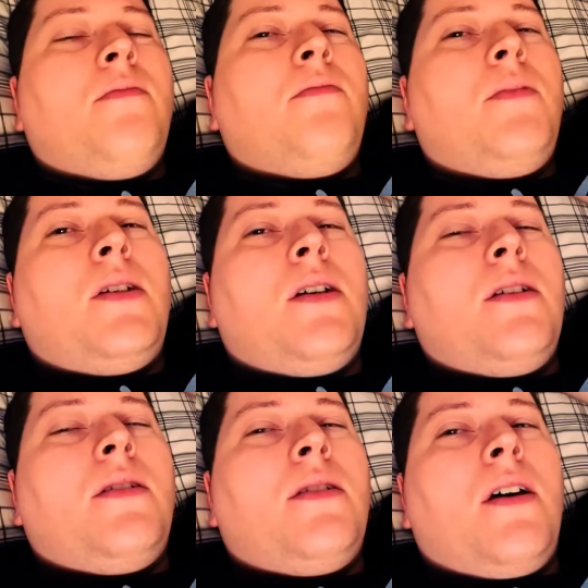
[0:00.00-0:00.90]

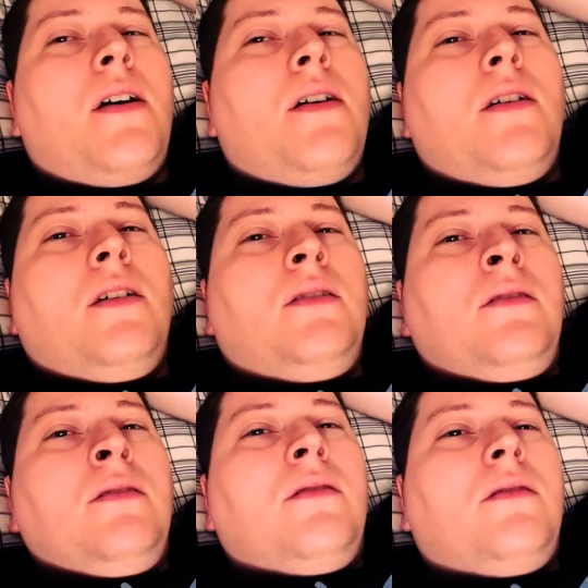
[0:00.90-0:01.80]
because you
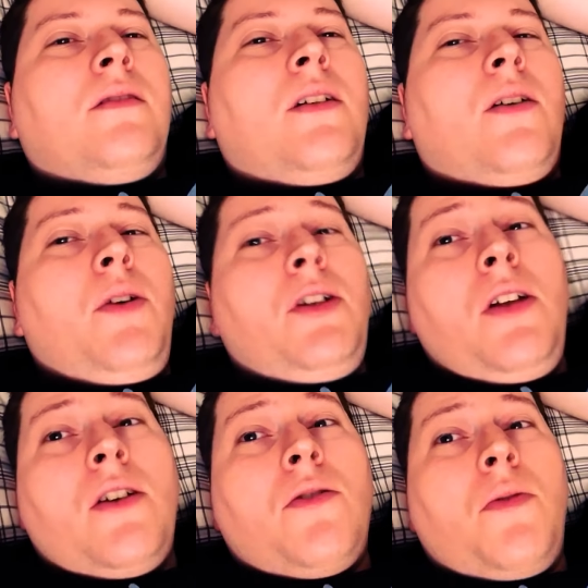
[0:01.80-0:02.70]
know, originally
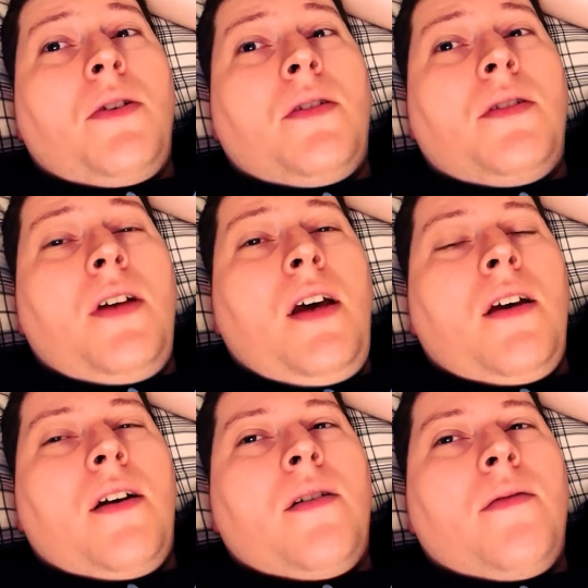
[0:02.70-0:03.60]
I just wanted to stay
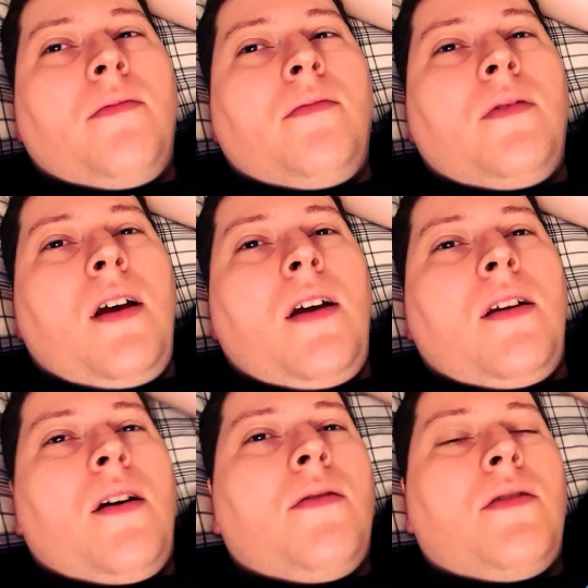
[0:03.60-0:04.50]
here, and
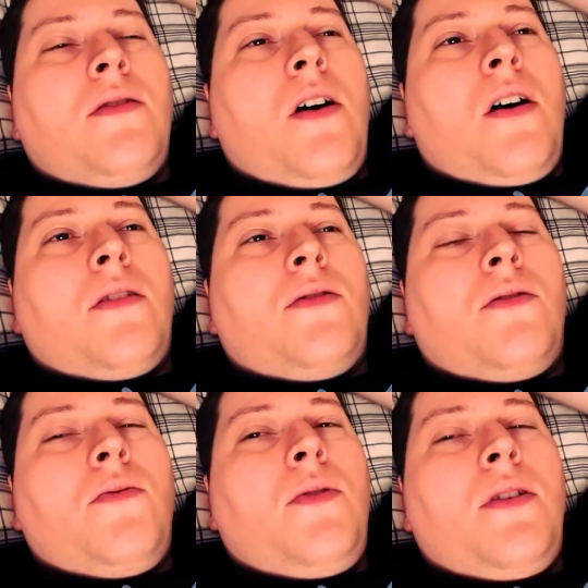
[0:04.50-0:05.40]
I was in
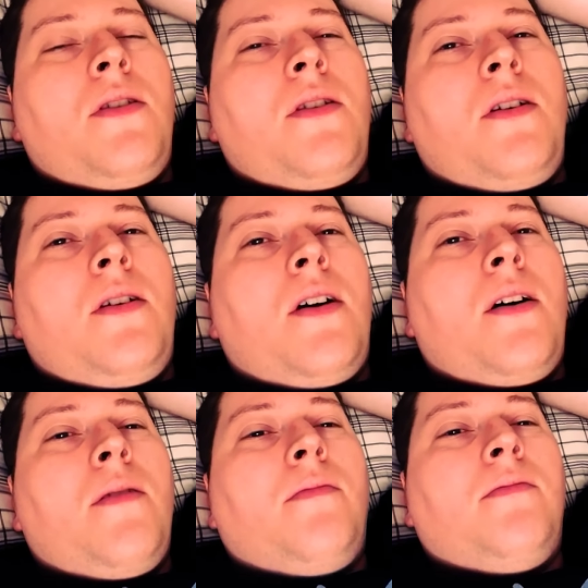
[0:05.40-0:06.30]
talks with the
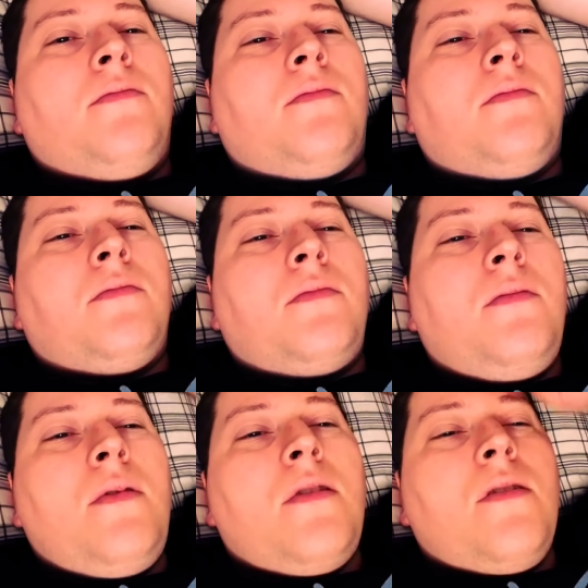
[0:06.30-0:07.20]

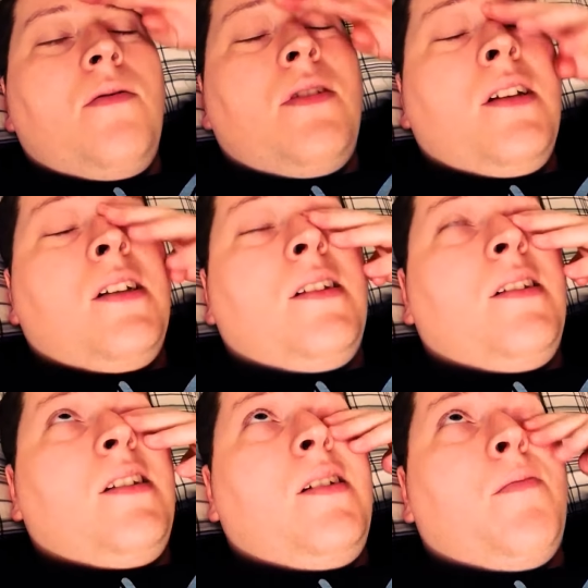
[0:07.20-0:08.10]

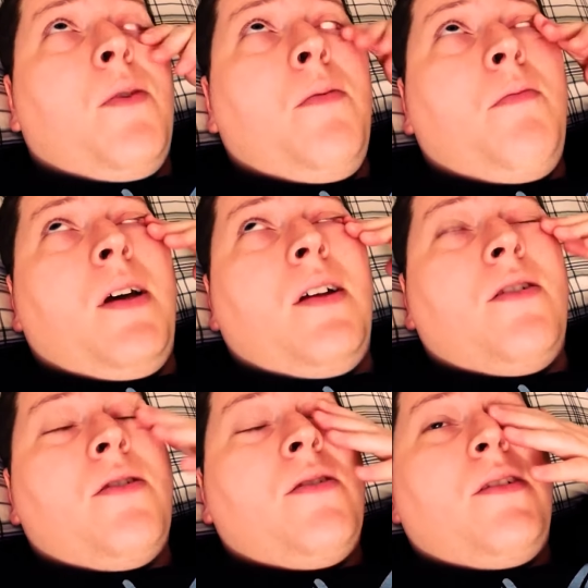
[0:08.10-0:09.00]
apartment
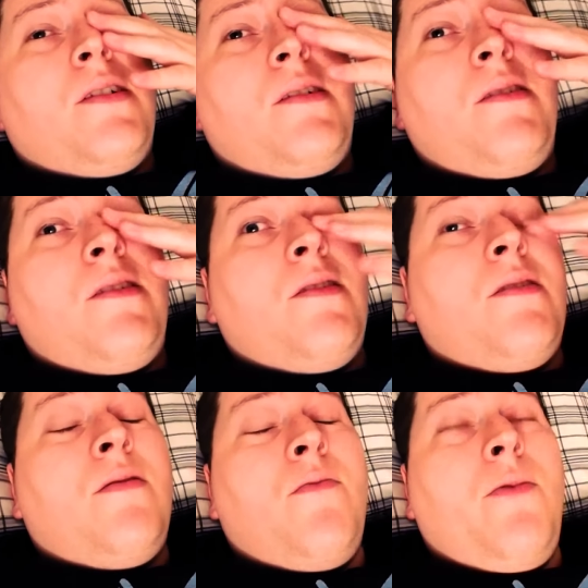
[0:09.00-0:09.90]
manager to
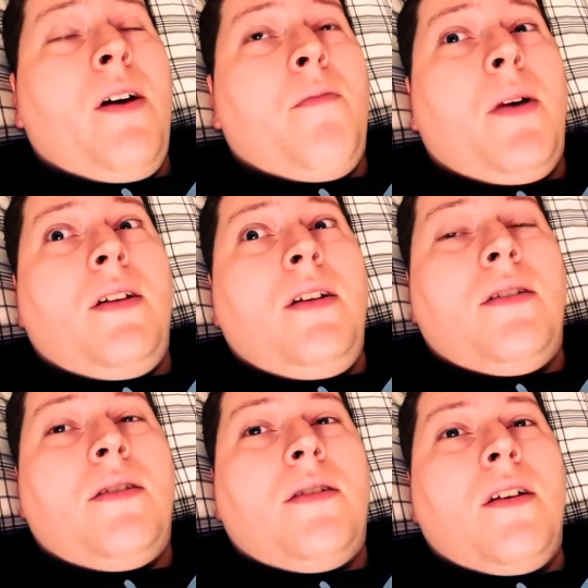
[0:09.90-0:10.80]
just re-up my
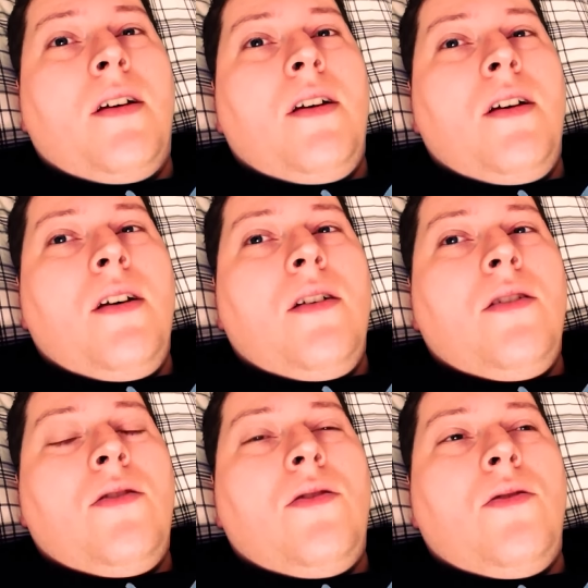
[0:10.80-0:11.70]
lease
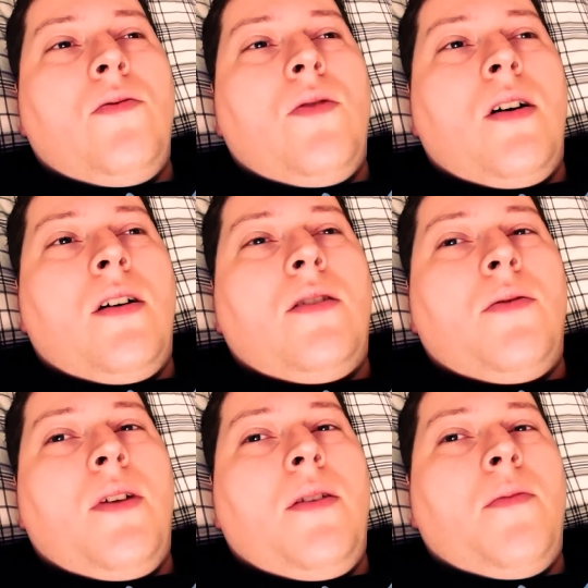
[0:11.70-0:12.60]
to
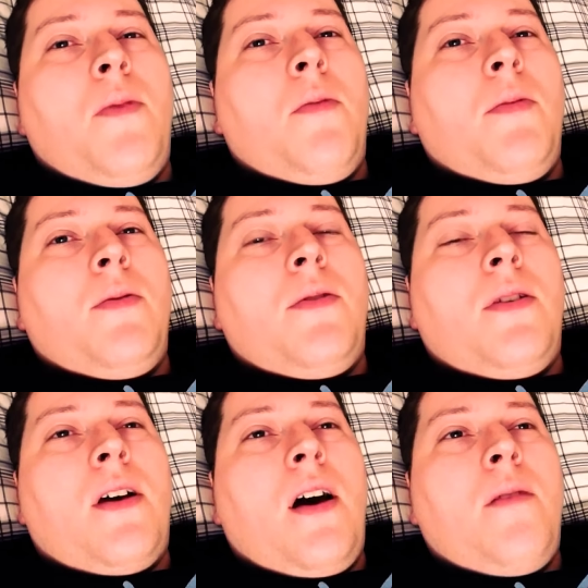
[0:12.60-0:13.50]
another apartment within
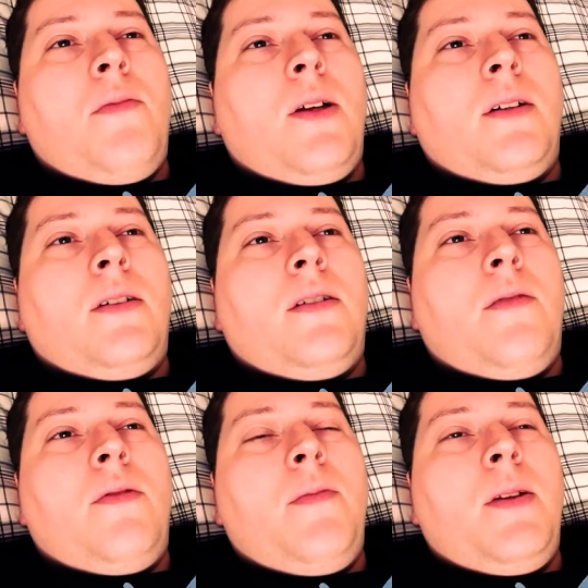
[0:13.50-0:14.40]
the complex that
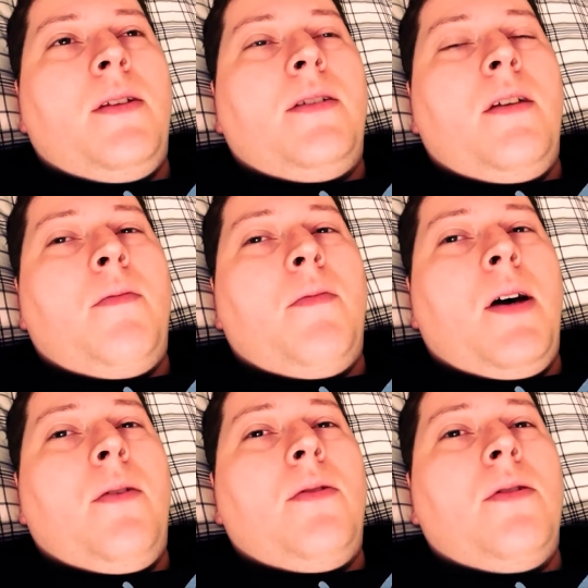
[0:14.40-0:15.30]
would have been the same
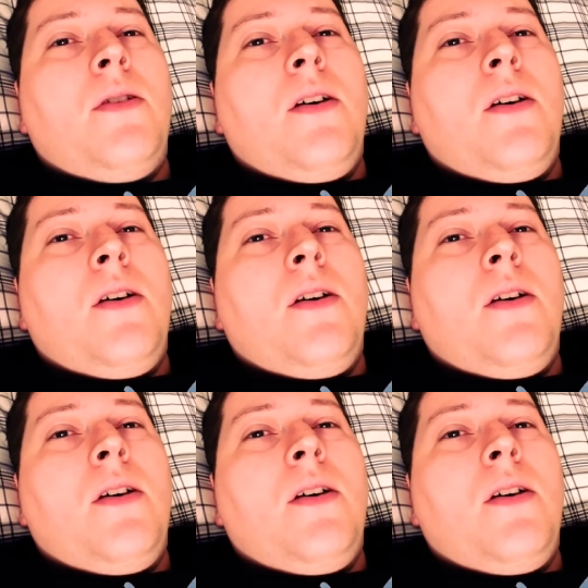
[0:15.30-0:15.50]
amount